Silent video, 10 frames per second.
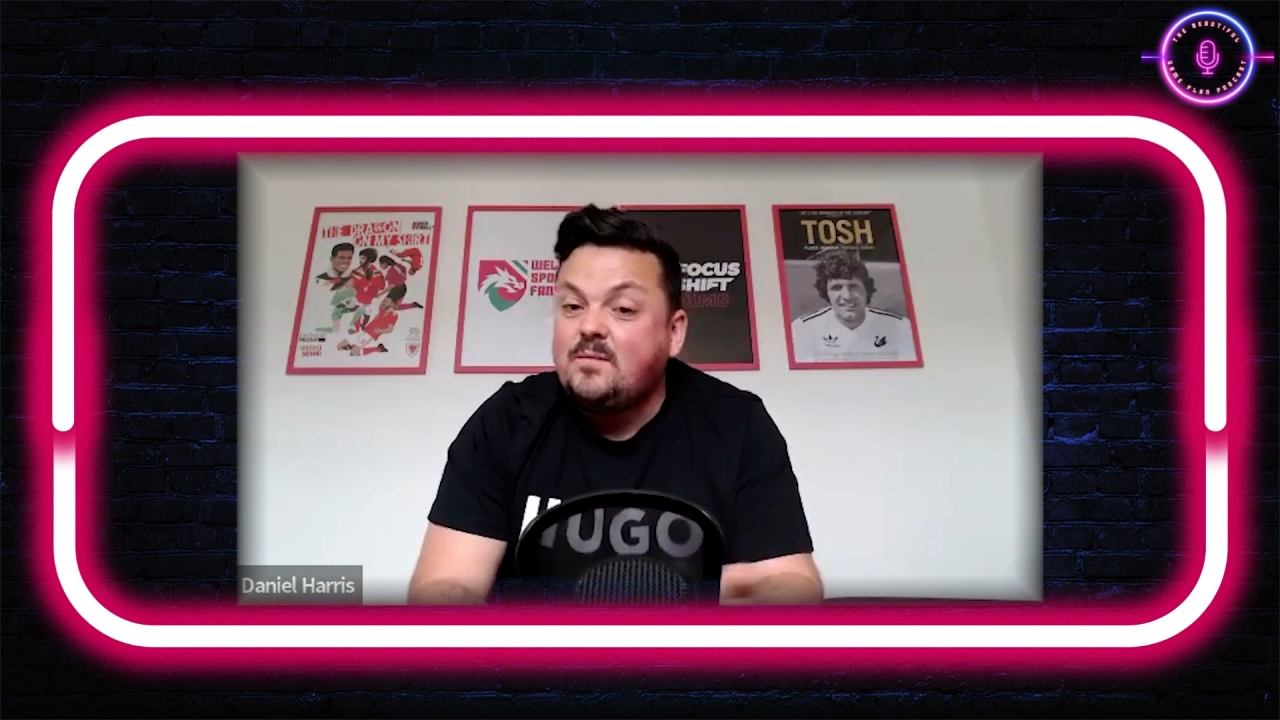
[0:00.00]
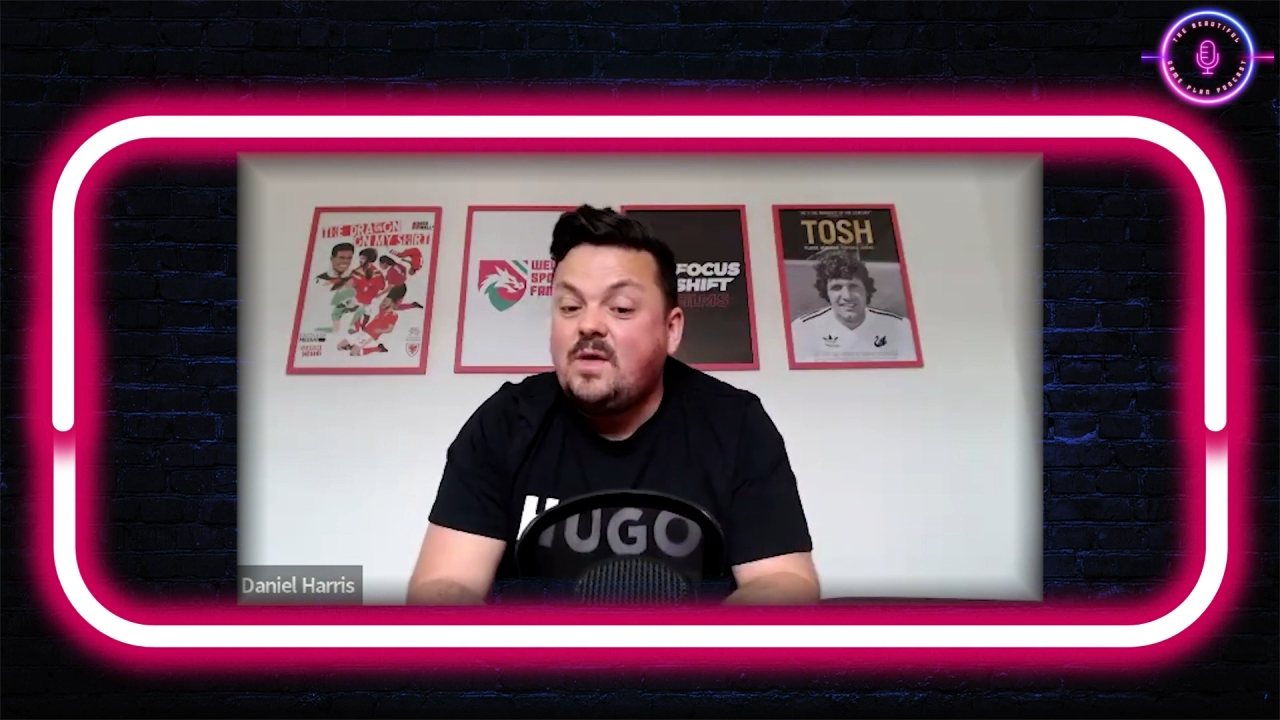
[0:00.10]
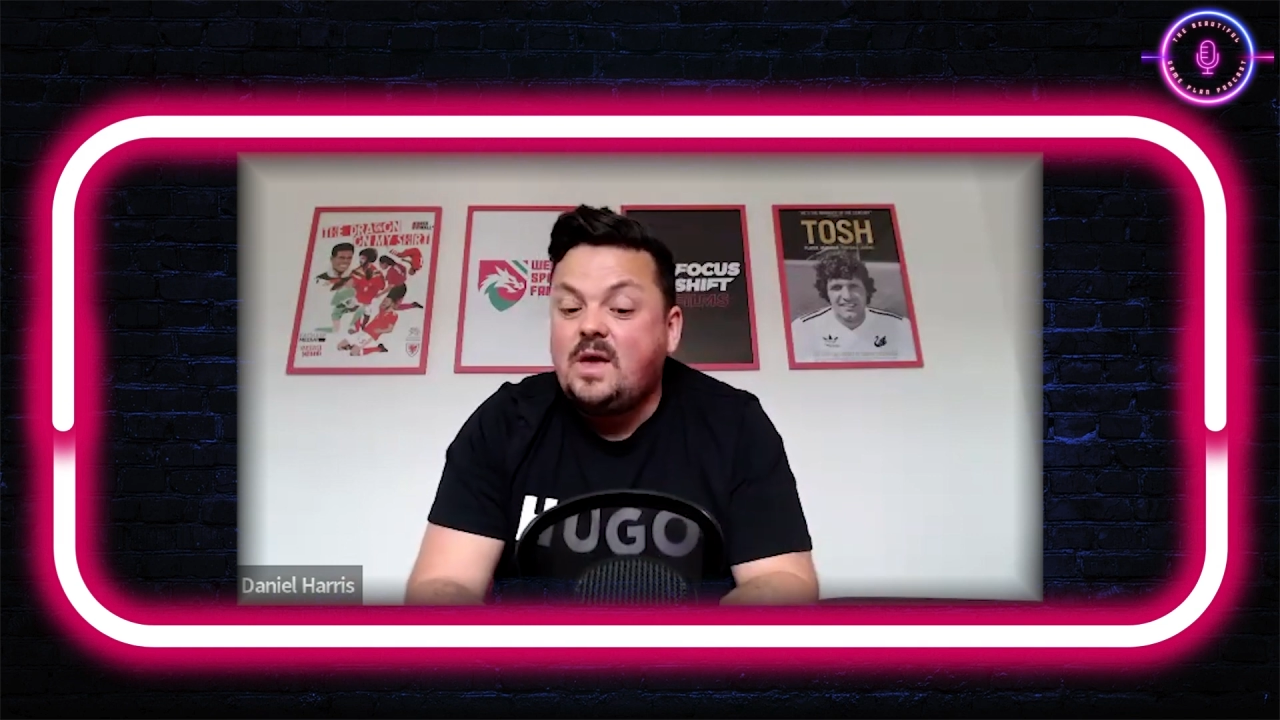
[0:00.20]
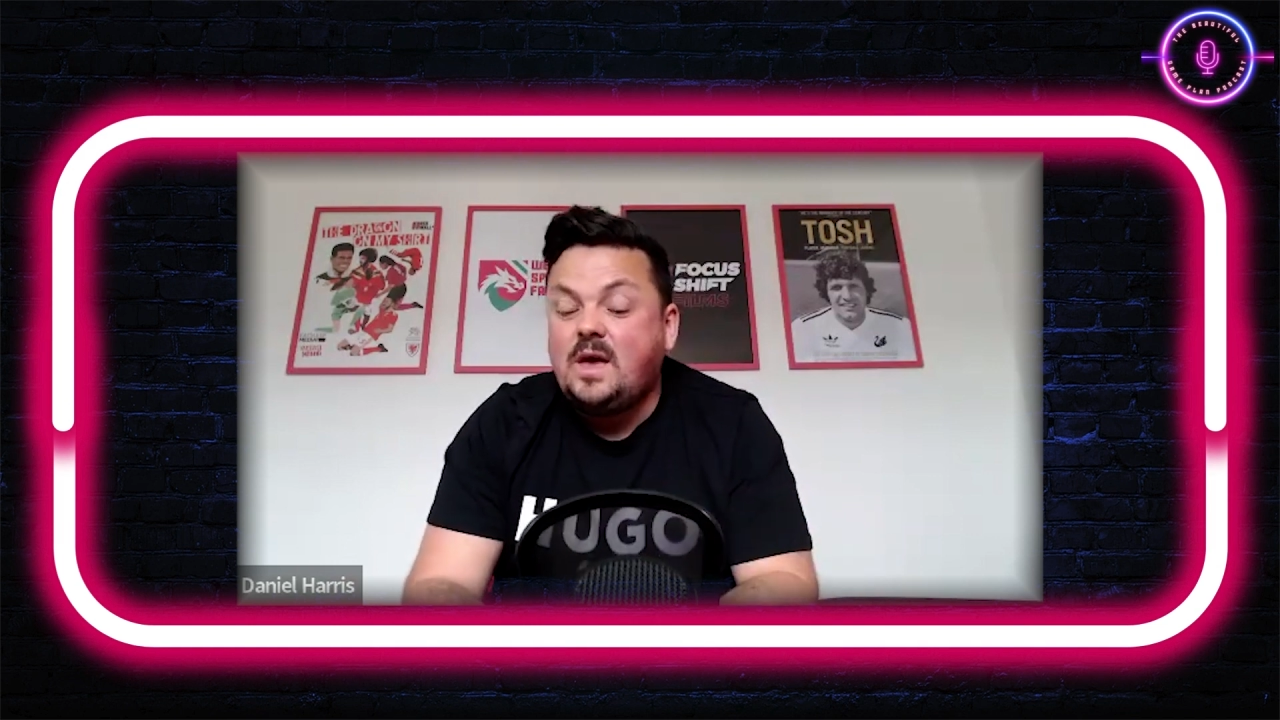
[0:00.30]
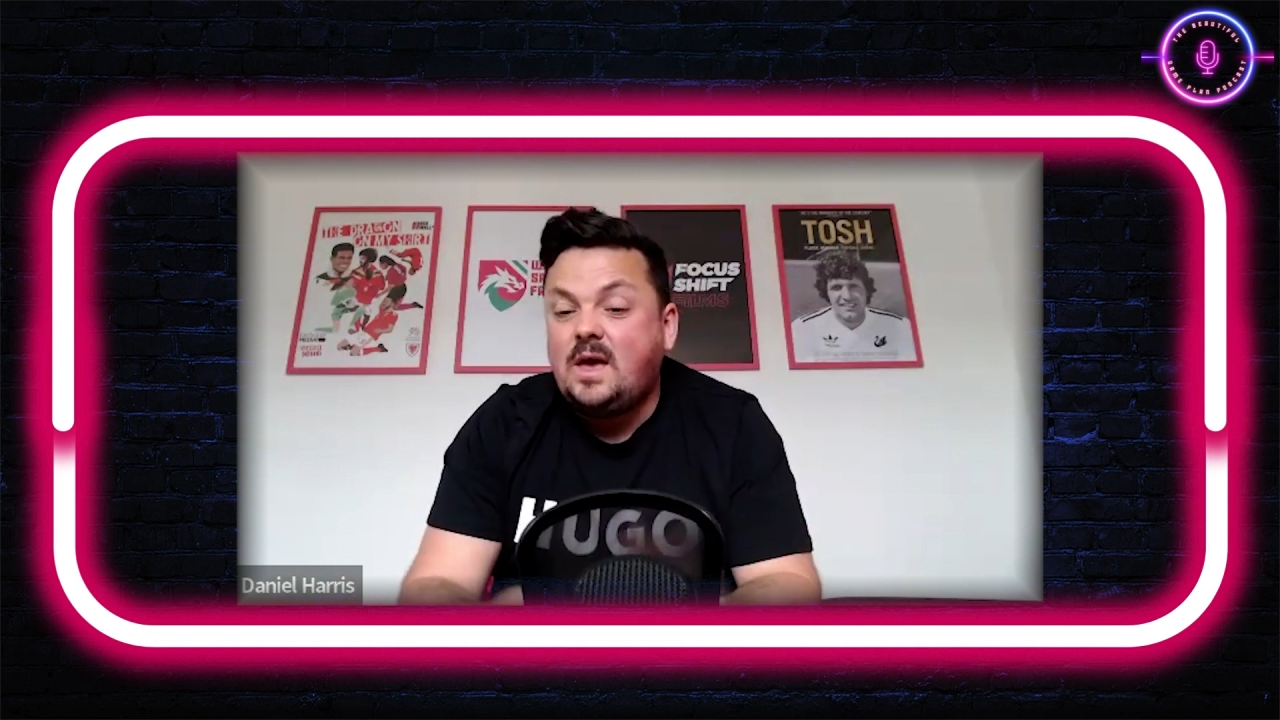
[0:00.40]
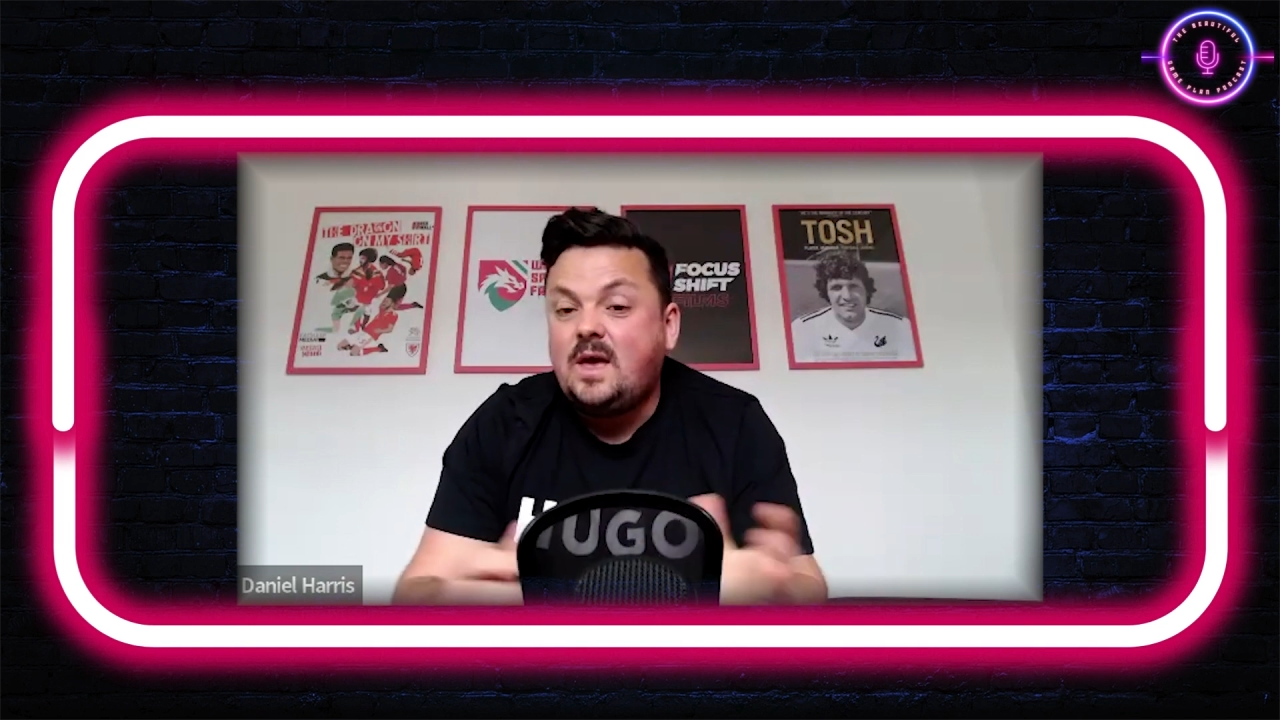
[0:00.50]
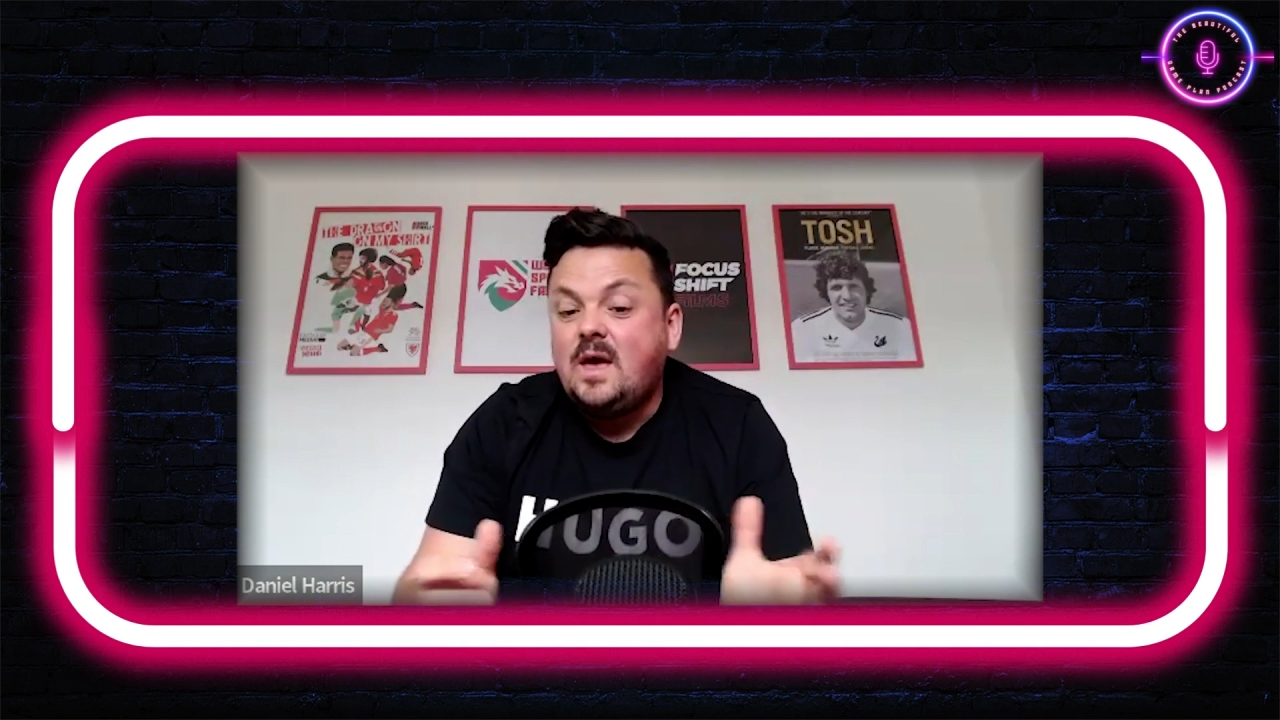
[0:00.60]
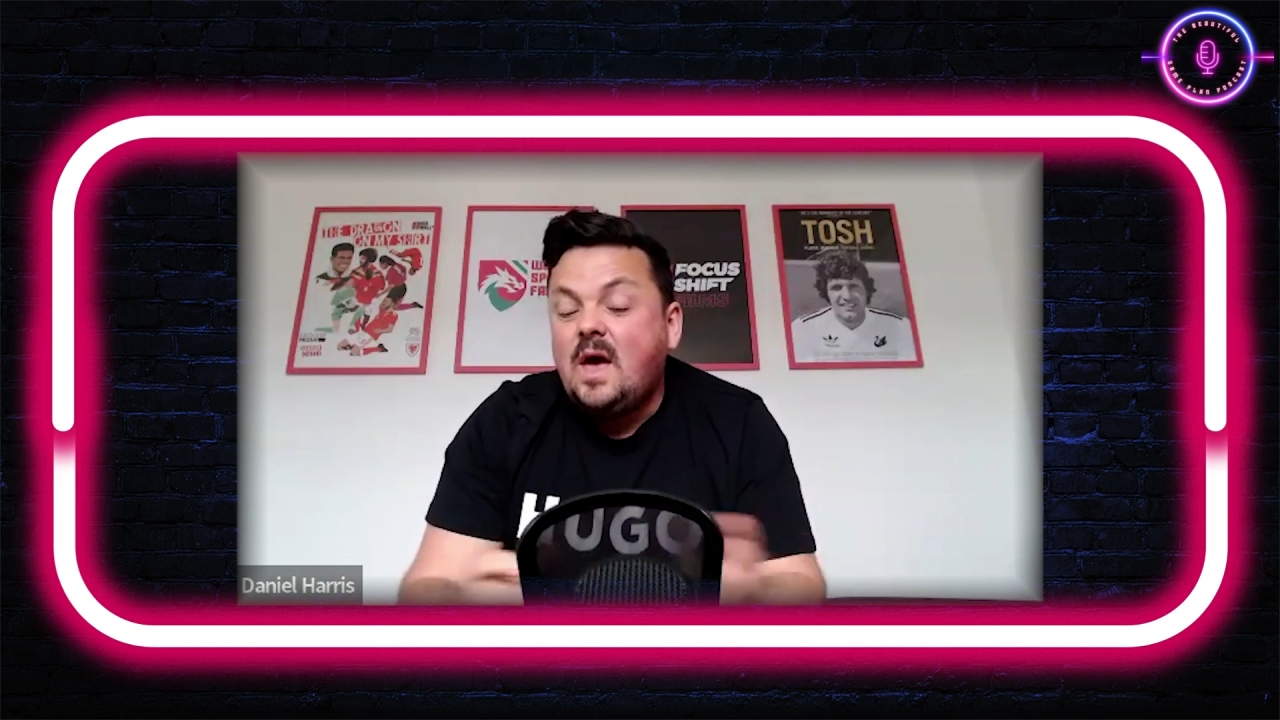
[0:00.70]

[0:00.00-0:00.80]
there.